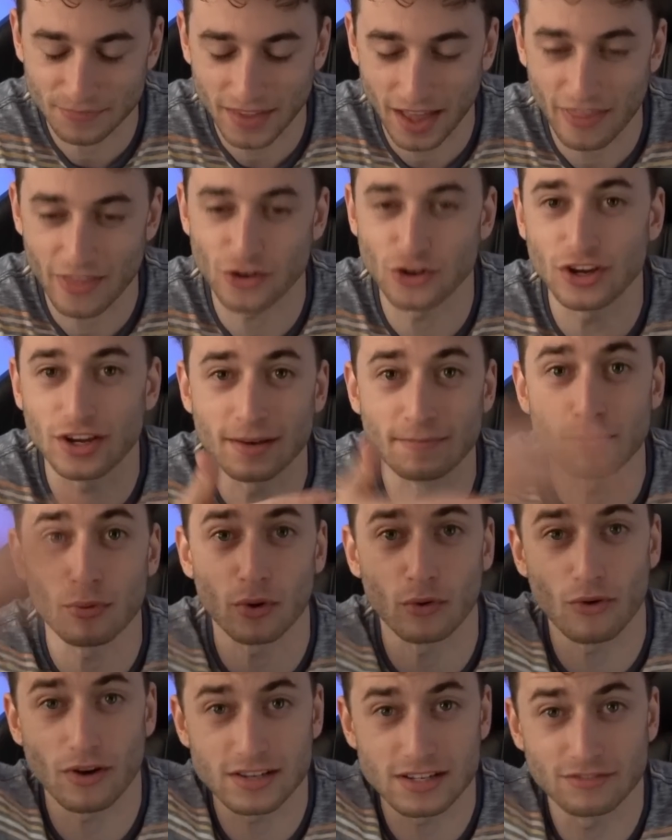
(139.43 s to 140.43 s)
and then you can
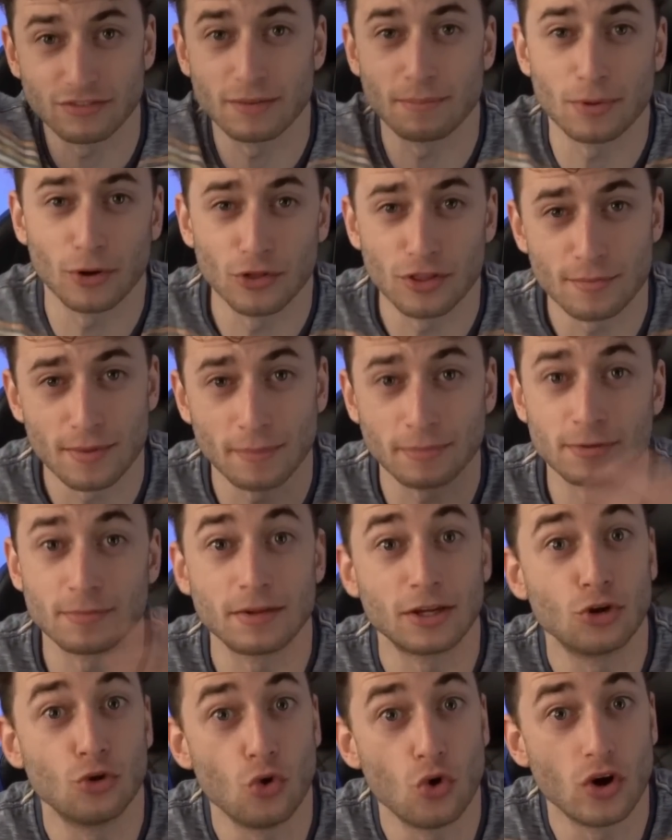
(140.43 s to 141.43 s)
progressively build them up to
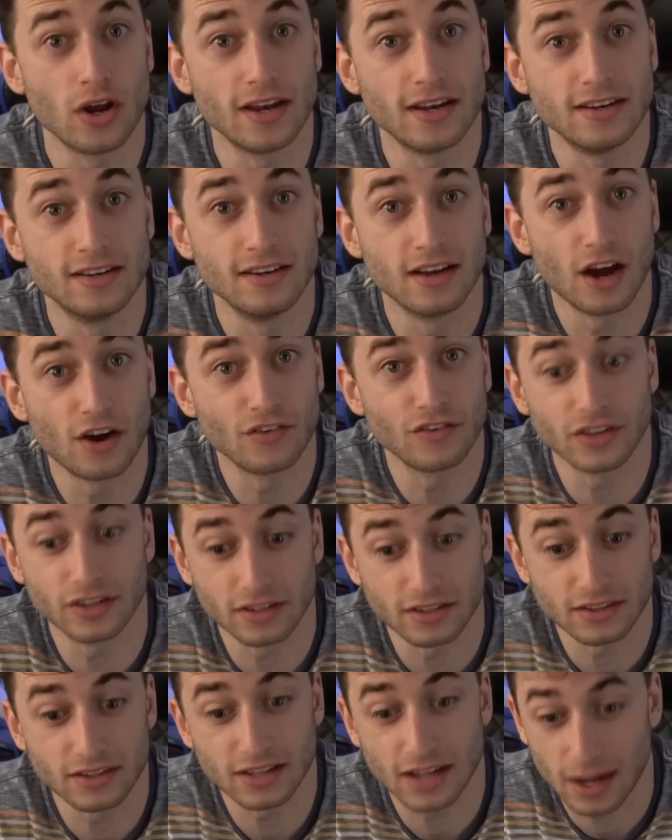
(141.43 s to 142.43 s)
be good over
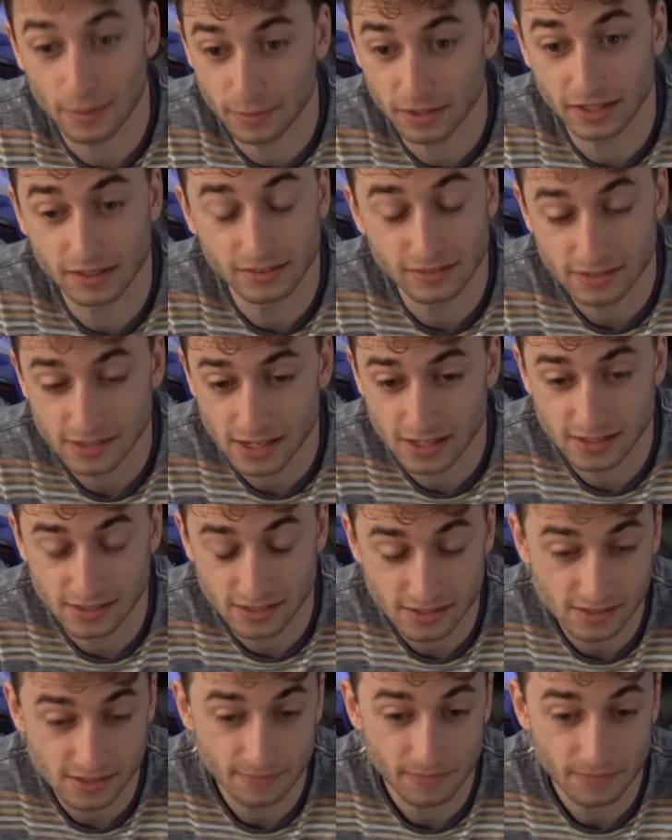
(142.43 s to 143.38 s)
the coming seasons.